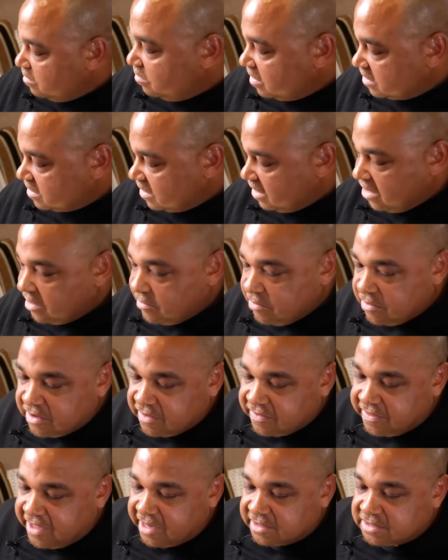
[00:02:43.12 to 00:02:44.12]
But to get rid
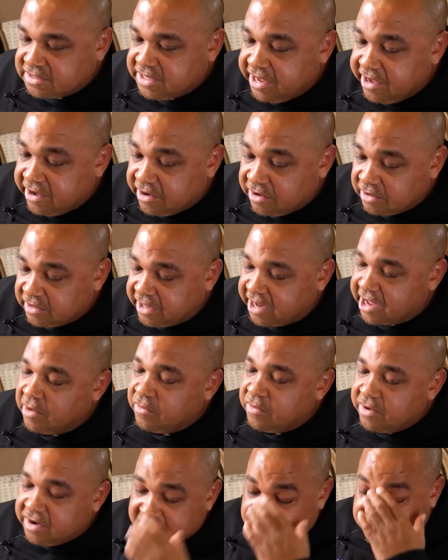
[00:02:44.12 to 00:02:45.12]
of that tail, like I
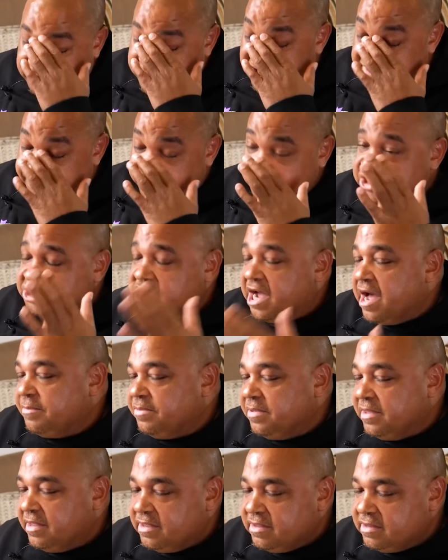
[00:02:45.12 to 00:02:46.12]
wanted it to have a
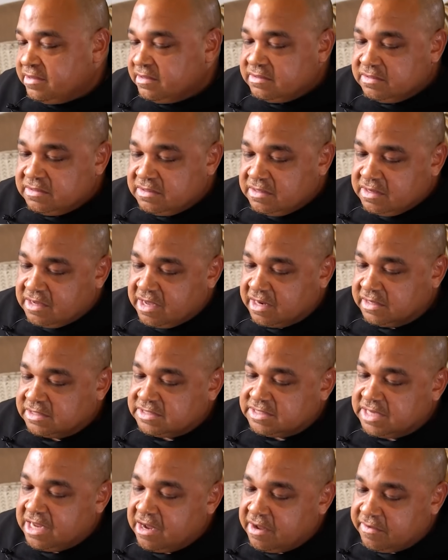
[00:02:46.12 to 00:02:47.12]
choppy kind of
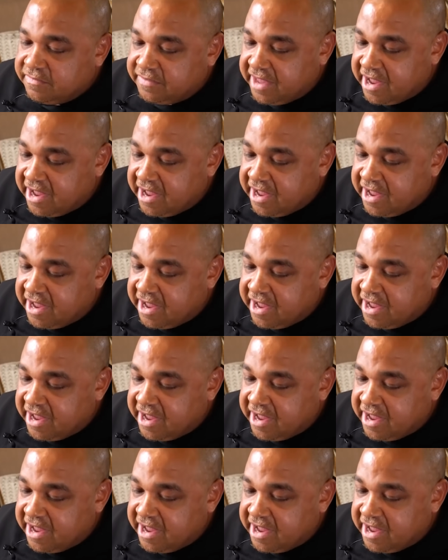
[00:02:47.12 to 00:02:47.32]
sound.